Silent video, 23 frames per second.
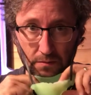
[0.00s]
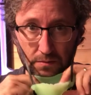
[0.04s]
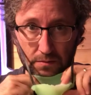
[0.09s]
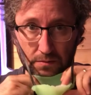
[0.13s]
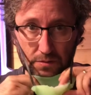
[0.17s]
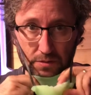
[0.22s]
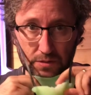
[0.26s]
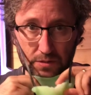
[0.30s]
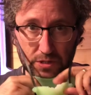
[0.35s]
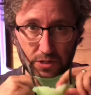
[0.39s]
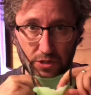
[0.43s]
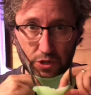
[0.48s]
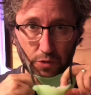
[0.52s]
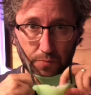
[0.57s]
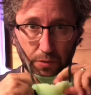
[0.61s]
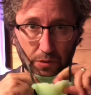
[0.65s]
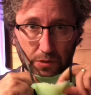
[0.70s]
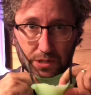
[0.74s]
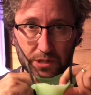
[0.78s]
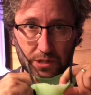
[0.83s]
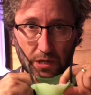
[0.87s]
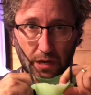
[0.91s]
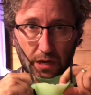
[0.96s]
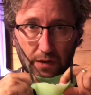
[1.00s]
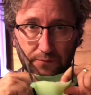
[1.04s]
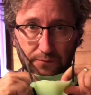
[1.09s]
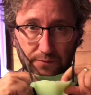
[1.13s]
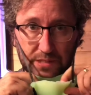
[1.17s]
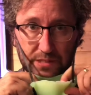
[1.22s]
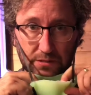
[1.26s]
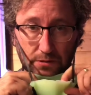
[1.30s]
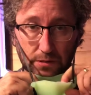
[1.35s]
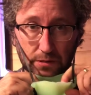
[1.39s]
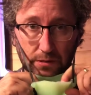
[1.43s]
super soft
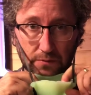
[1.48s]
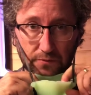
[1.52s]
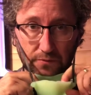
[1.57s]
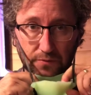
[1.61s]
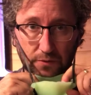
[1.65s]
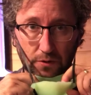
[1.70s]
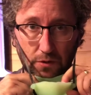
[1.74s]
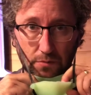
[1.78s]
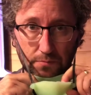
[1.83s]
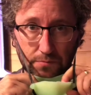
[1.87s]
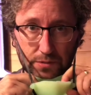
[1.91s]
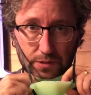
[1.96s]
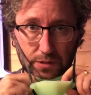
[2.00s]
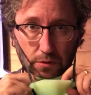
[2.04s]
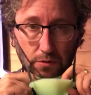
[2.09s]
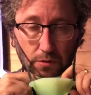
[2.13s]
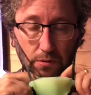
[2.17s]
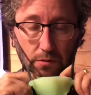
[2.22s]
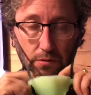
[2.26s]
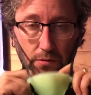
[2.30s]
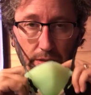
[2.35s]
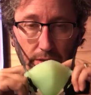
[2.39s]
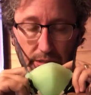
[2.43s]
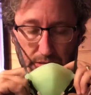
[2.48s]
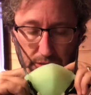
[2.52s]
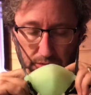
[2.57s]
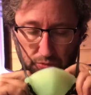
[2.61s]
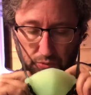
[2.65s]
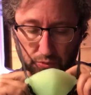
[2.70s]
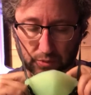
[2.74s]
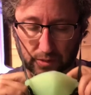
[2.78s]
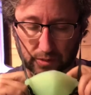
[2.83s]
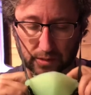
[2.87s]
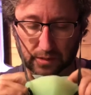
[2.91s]
silicone foam, so it's
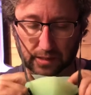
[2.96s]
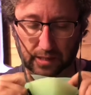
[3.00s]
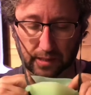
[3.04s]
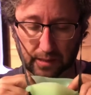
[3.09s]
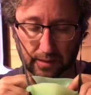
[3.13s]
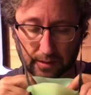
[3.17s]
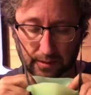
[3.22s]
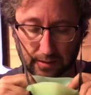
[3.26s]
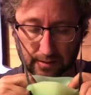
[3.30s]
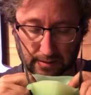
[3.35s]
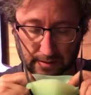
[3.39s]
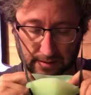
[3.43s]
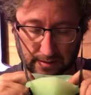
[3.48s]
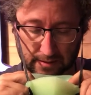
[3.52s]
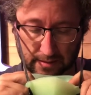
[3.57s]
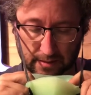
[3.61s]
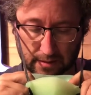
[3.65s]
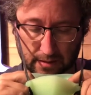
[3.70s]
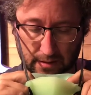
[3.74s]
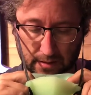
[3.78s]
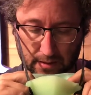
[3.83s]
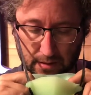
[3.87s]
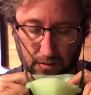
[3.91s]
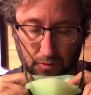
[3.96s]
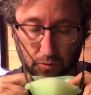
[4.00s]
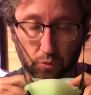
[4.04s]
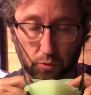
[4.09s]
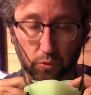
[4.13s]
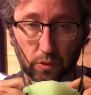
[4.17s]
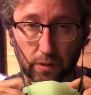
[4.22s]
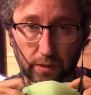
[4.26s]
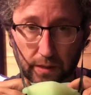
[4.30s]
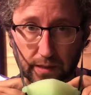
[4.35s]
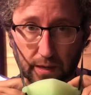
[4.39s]
really,
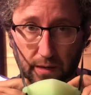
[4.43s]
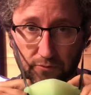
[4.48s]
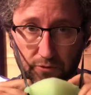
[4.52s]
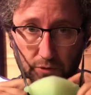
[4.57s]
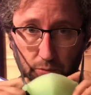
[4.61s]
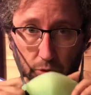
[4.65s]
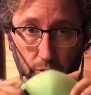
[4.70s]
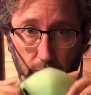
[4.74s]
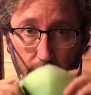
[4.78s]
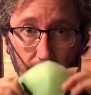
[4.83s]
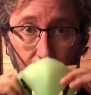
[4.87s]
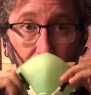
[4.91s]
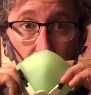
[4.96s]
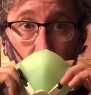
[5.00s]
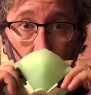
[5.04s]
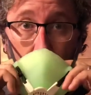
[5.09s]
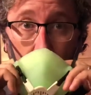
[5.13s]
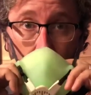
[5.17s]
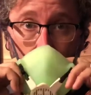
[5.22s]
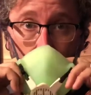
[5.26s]
really comfortable. Anyway,